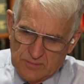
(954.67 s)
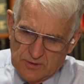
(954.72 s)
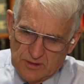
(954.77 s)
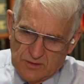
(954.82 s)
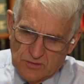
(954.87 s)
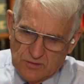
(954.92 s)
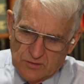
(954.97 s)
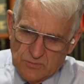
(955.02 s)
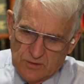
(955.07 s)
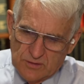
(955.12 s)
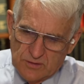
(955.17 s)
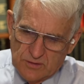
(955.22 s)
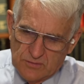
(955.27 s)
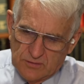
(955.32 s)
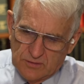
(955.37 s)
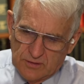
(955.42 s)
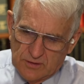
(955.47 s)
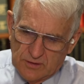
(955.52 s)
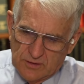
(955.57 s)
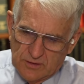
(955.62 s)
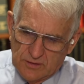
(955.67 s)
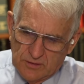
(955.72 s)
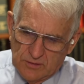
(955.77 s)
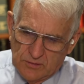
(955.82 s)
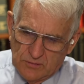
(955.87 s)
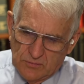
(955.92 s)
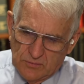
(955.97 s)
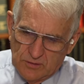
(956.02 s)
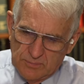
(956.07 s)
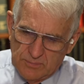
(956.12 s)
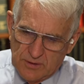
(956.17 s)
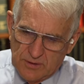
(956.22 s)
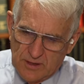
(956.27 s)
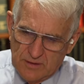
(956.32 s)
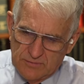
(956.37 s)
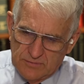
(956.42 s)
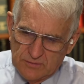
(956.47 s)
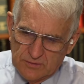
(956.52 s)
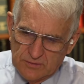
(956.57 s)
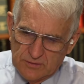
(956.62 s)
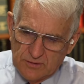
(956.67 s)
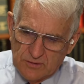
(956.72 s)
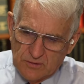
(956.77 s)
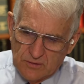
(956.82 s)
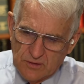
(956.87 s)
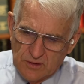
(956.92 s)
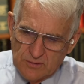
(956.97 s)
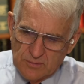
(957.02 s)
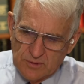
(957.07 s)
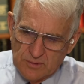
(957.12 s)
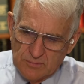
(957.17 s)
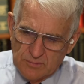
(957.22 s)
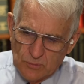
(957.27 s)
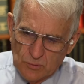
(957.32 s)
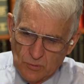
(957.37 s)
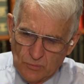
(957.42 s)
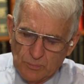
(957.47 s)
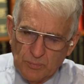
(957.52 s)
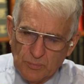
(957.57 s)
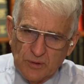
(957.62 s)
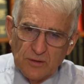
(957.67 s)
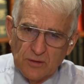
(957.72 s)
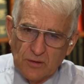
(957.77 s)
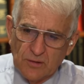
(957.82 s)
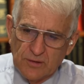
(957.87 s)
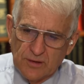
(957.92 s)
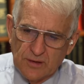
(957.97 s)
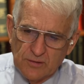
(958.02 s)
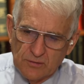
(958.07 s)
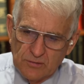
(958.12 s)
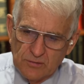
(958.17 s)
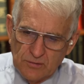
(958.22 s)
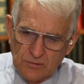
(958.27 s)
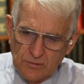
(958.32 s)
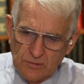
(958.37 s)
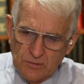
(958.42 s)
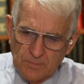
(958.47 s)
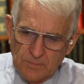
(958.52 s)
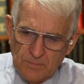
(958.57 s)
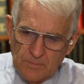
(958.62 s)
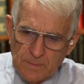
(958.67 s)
Because what you've said, I think, is very powerful and incredibly important, but not understood.